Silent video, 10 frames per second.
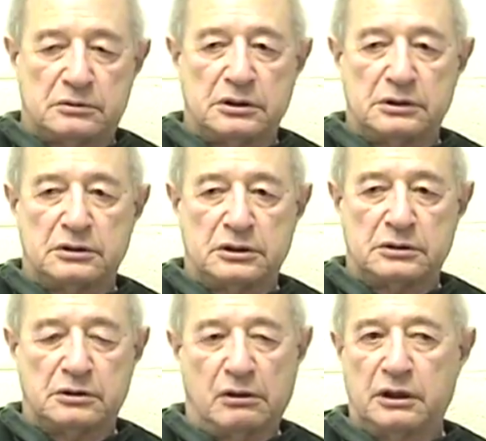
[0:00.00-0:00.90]
Right.
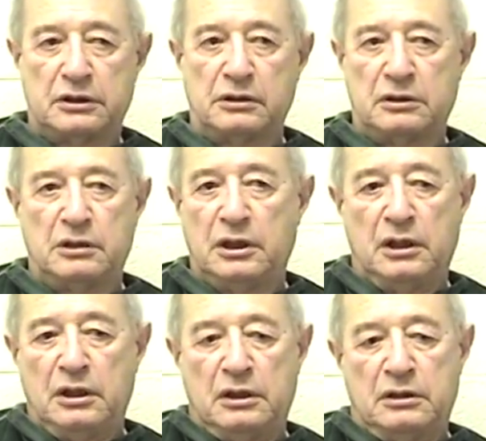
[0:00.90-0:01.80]
No, I didn't.
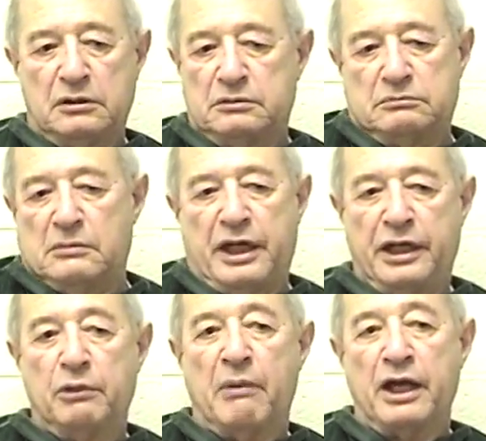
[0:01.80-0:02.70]
I
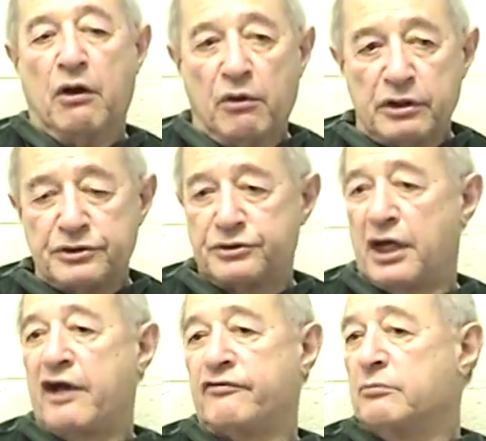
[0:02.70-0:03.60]
held my own as a
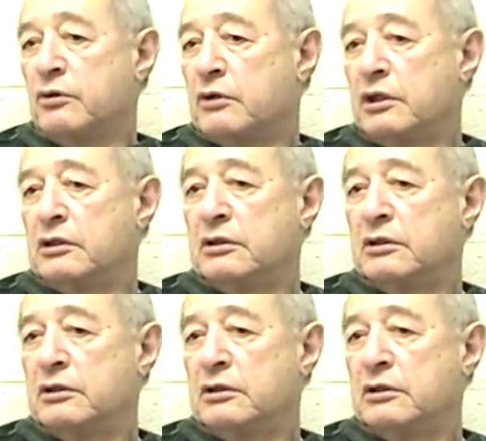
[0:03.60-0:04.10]
sophomore.